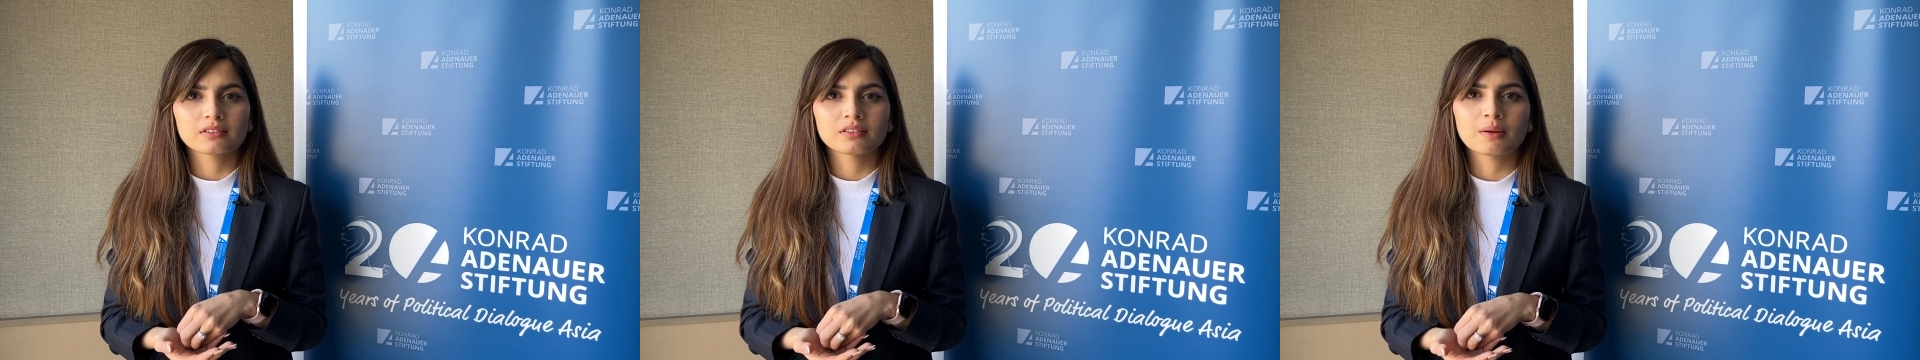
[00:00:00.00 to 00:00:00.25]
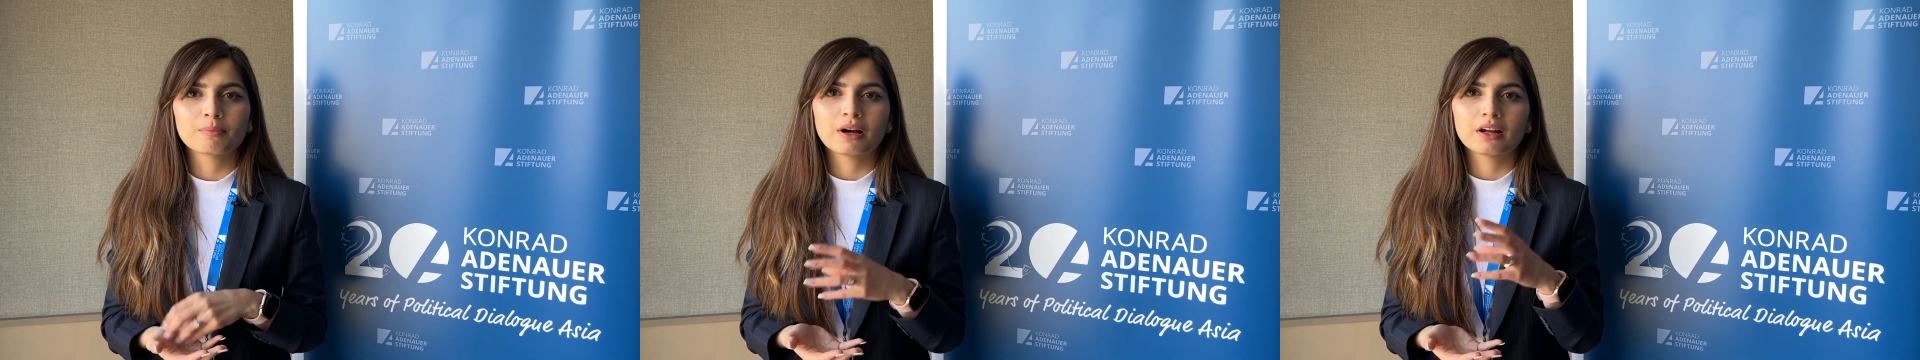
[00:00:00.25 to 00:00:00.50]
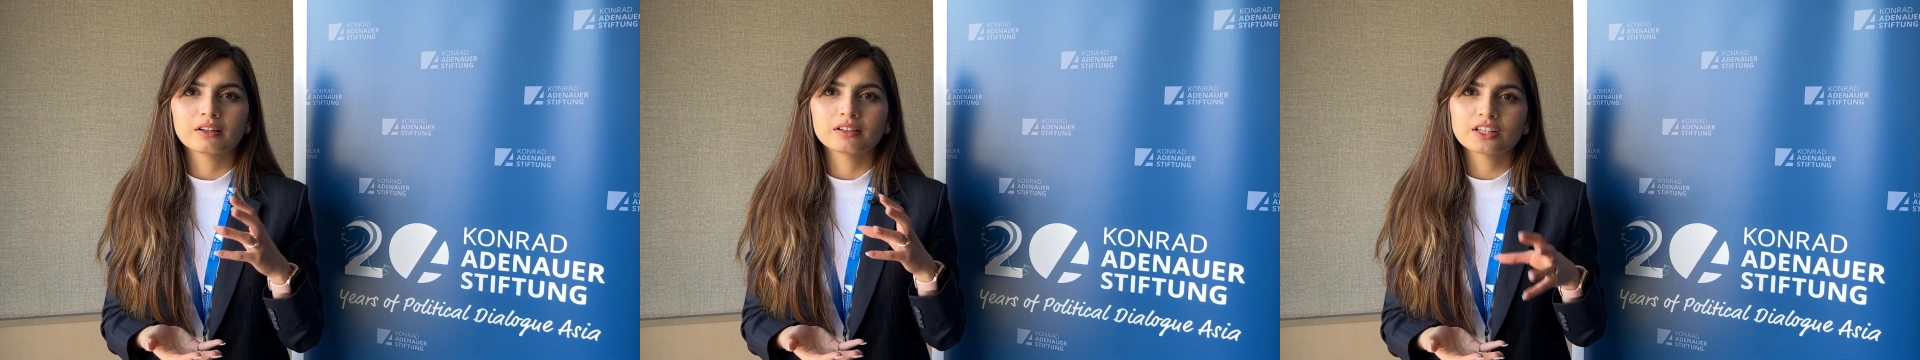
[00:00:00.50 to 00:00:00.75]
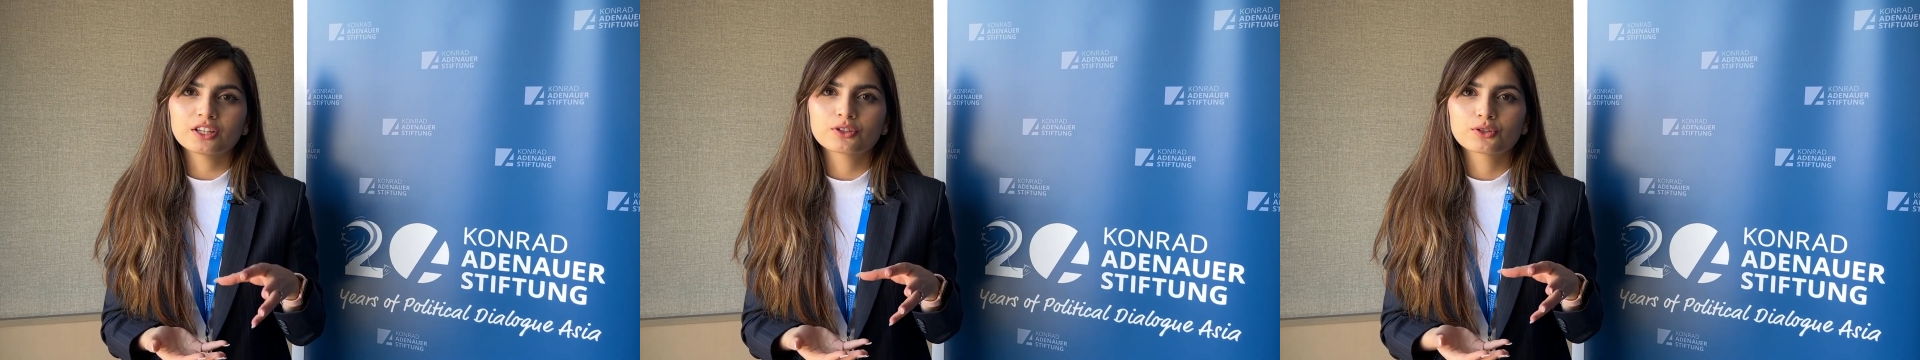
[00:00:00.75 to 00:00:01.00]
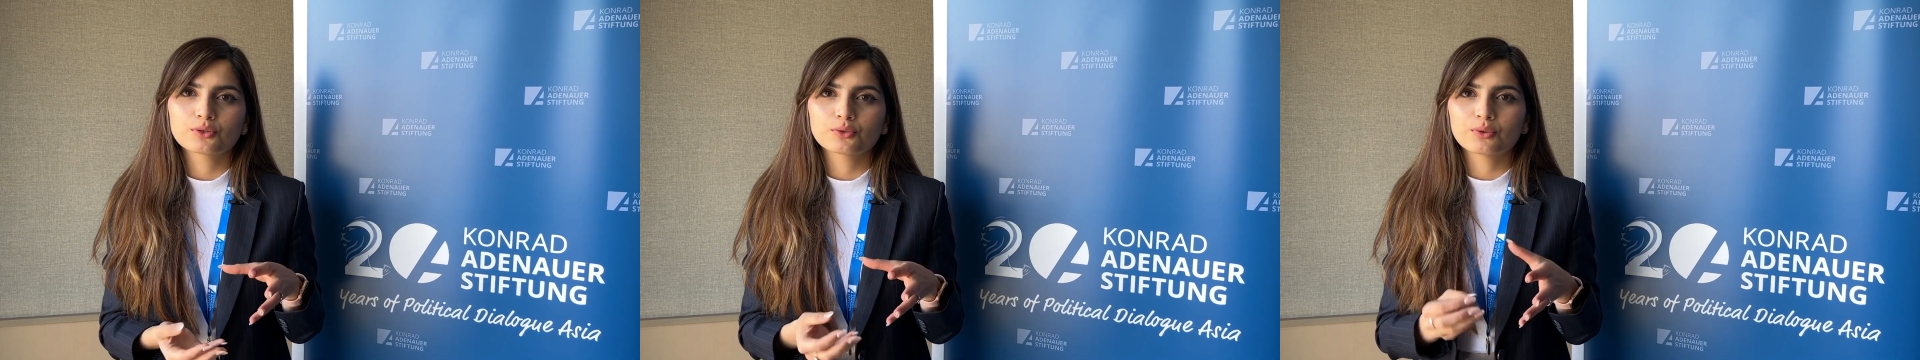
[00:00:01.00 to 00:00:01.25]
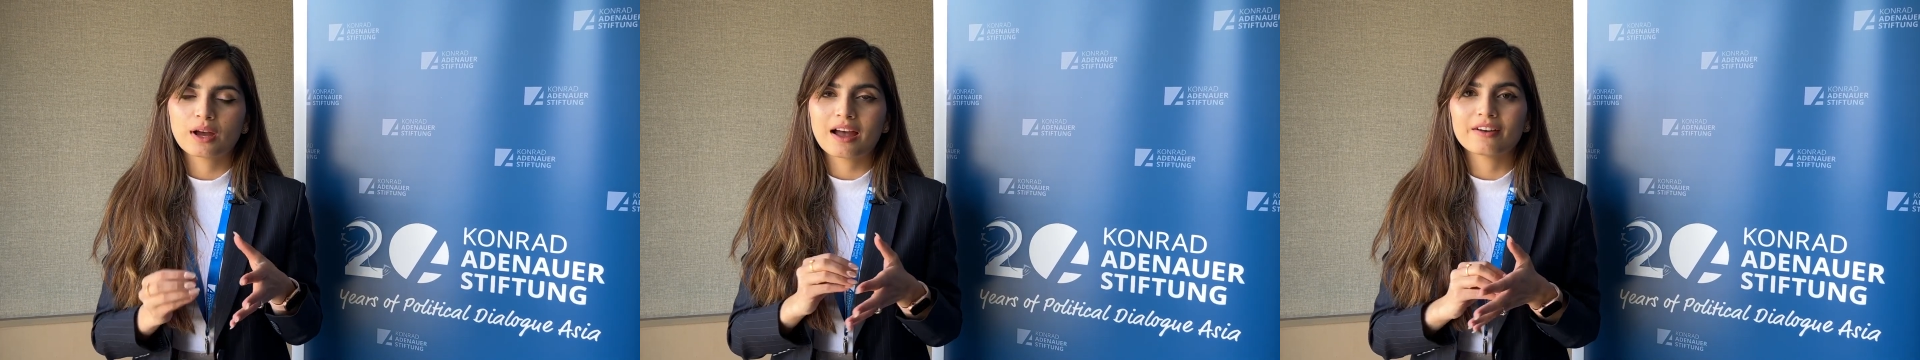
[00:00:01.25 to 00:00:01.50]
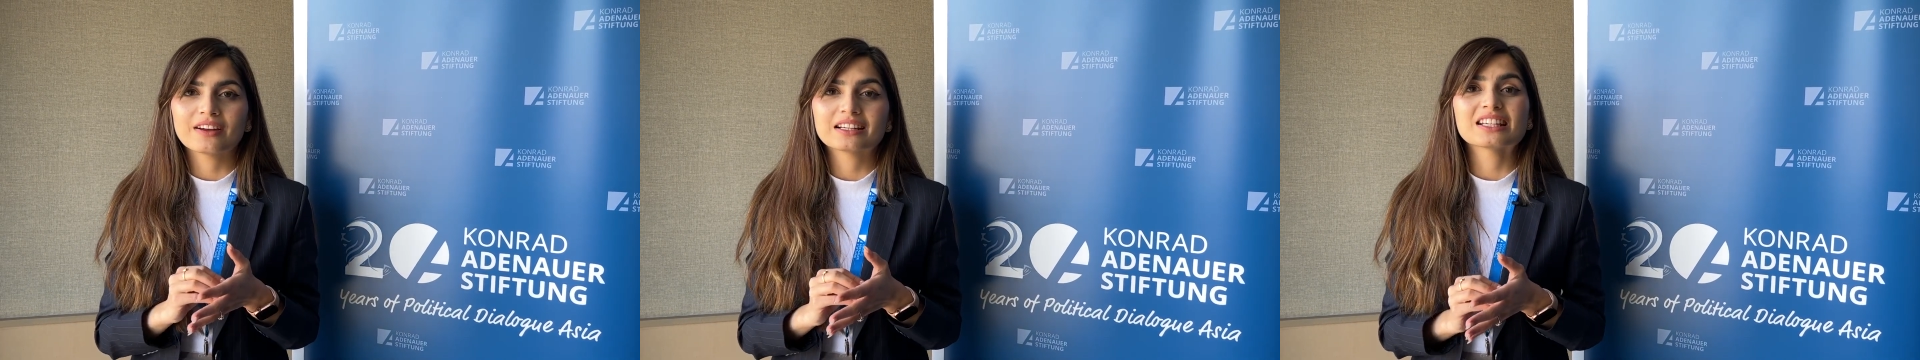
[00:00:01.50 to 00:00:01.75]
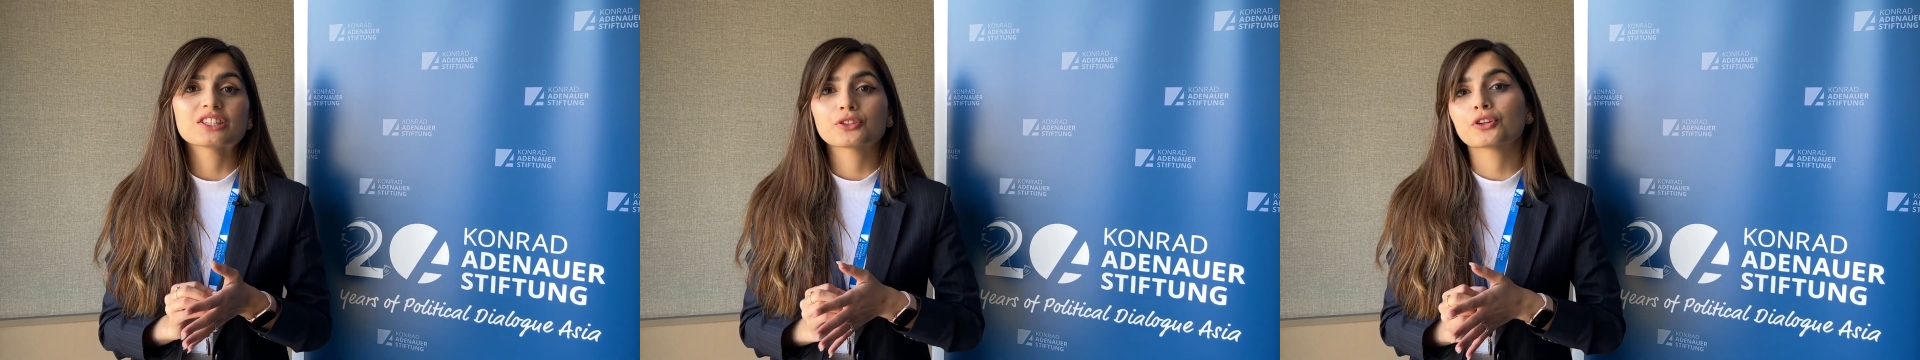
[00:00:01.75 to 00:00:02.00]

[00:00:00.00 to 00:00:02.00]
Nepal needs to have at least